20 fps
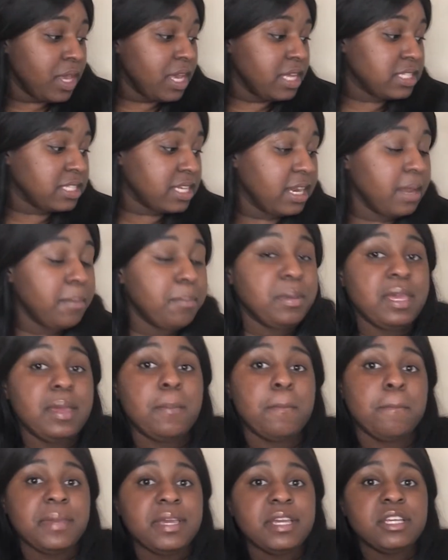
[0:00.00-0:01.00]
It's going to
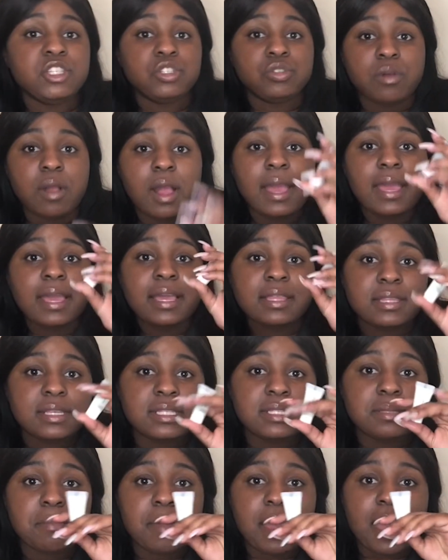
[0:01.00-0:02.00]
be me trying
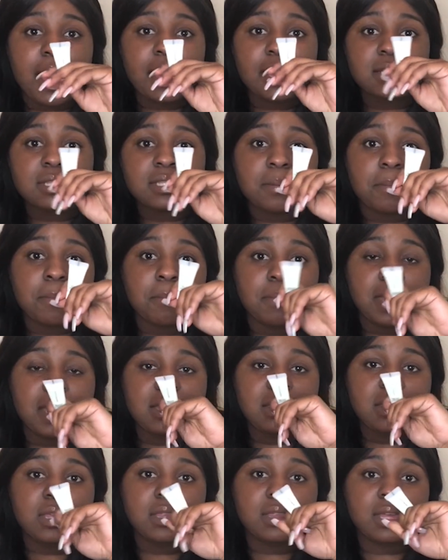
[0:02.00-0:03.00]
this mask
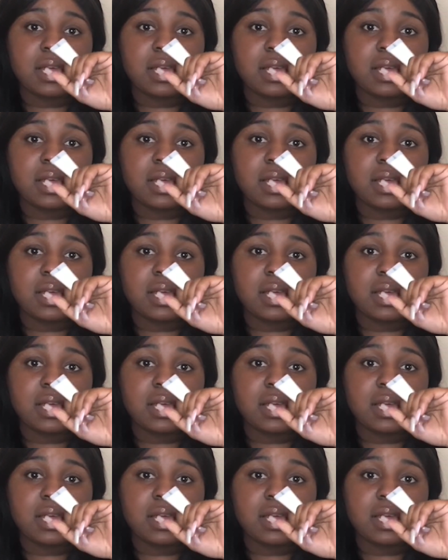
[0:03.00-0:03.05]
mainly.